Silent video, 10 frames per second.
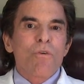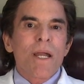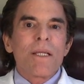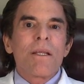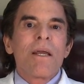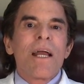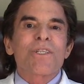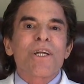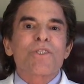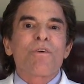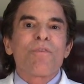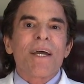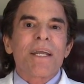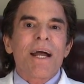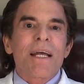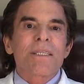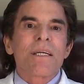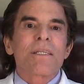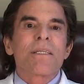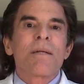rate, essential fatty
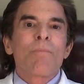acids,